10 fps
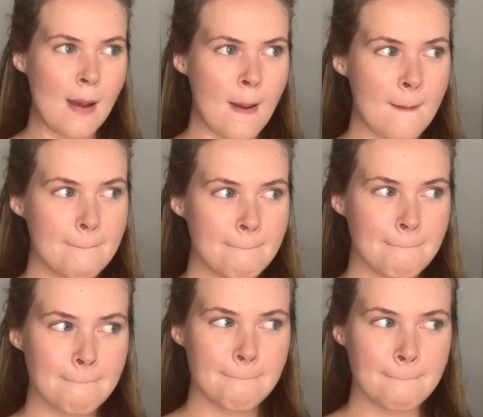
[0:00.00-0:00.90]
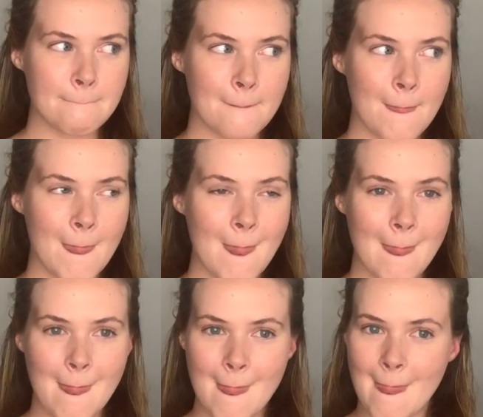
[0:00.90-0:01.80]

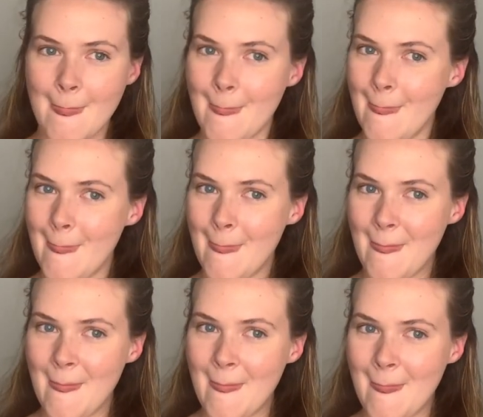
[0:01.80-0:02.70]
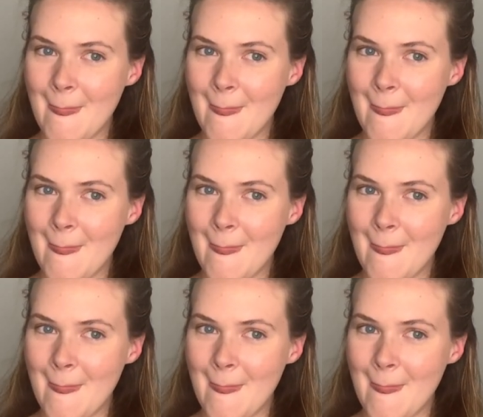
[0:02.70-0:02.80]
(no one is talking)